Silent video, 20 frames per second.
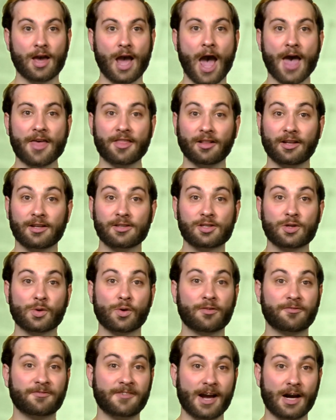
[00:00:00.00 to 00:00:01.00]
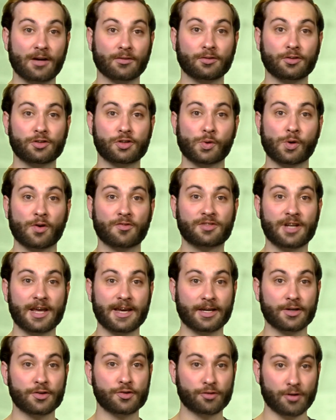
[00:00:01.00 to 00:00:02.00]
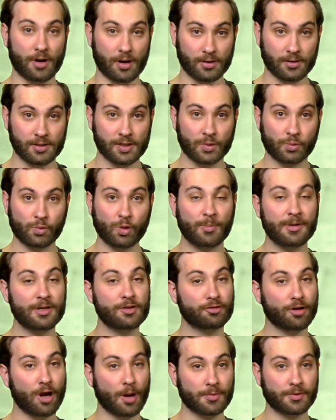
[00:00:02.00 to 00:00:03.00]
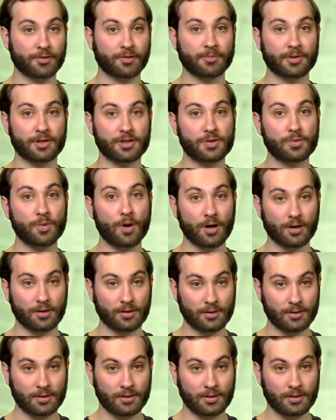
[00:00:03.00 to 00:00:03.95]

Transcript: Athletes who are found to have taken drugs will be dropped from the squad.